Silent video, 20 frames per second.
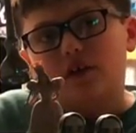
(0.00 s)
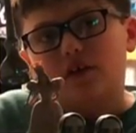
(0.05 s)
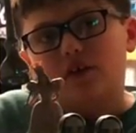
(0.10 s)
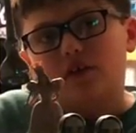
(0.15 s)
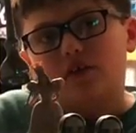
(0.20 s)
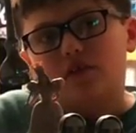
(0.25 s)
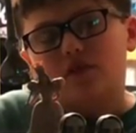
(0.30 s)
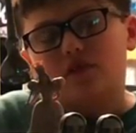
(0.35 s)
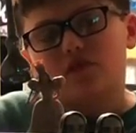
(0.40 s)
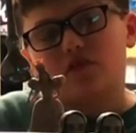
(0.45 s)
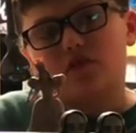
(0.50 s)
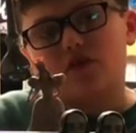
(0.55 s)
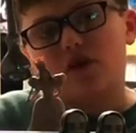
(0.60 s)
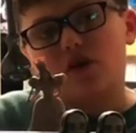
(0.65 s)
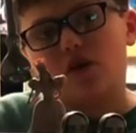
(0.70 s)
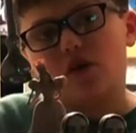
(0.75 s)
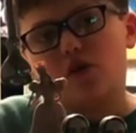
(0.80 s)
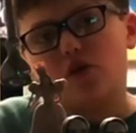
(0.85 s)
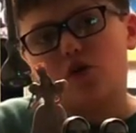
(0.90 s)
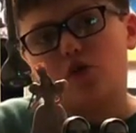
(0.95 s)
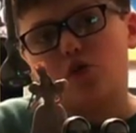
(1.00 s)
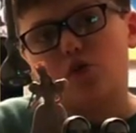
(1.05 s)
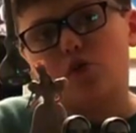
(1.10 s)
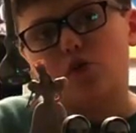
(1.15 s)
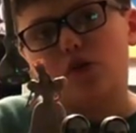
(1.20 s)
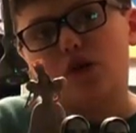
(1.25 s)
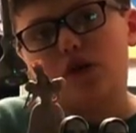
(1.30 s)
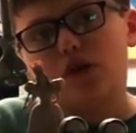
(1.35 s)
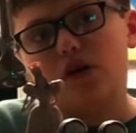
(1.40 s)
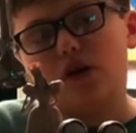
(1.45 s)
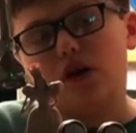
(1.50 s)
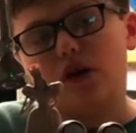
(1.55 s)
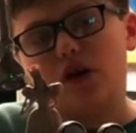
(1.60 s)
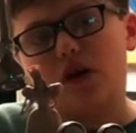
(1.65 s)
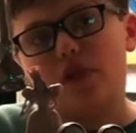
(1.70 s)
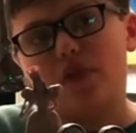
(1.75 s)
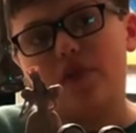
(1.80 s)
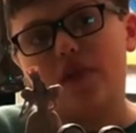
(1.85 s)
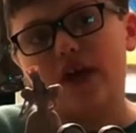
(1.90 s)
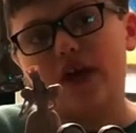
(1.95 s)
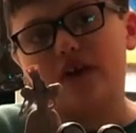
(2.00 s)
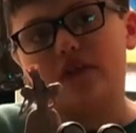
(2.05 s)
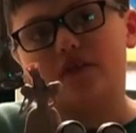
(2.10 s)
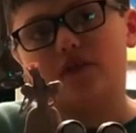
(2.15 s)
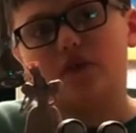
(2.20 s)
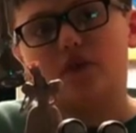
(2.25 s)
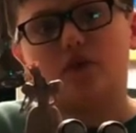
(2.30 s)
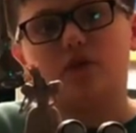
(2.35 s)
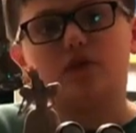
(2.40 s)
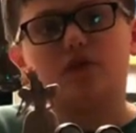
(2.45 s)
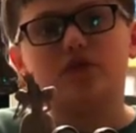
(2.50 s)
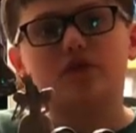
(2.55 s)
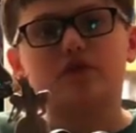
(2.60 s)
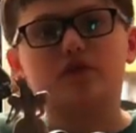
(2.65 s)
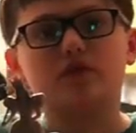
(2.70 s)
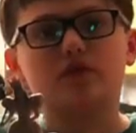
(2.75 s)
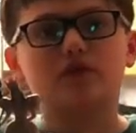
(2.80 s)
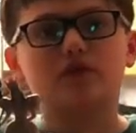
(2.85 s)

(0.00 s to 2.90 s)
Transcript: So, on that note,